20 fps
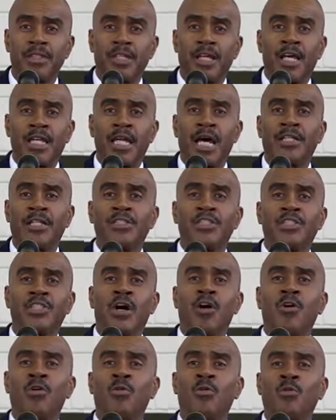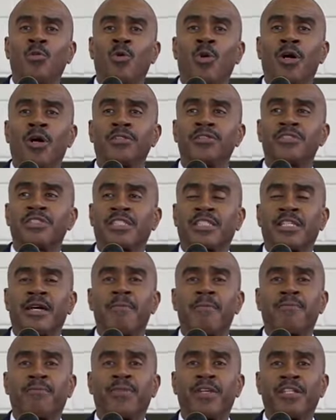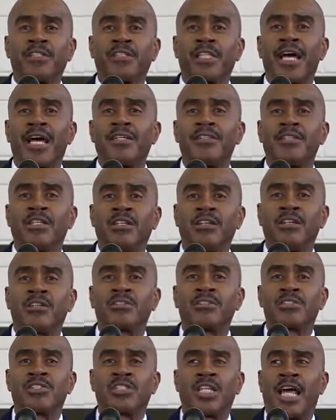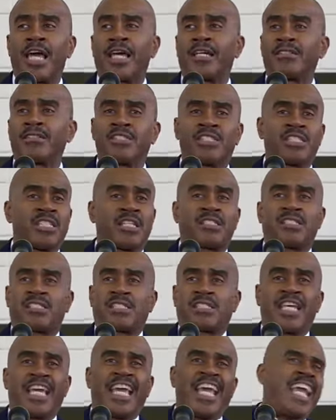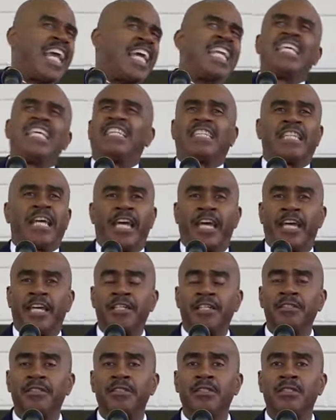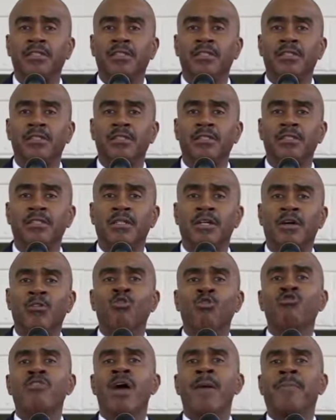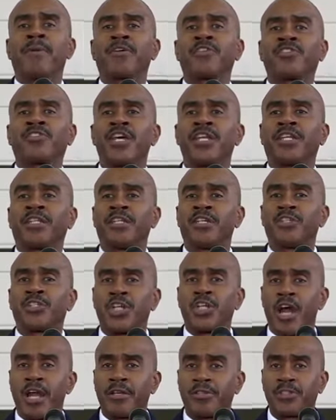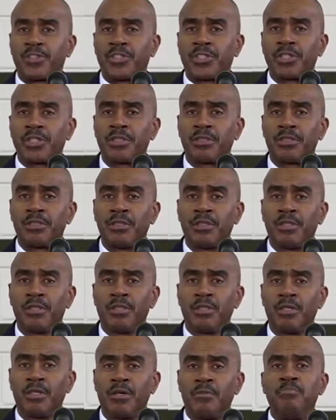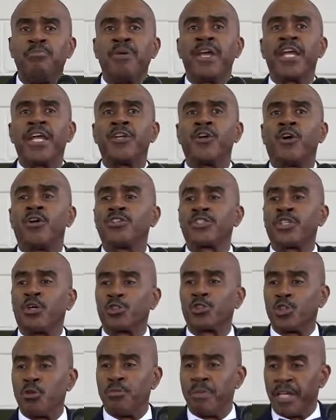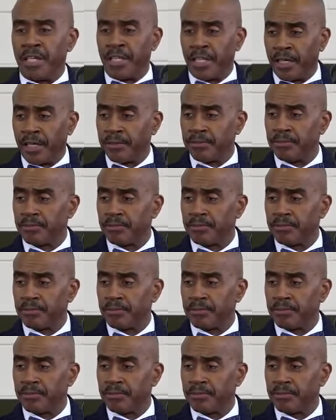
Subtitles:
And I don't want something that looks like just anything representing the church being on social media.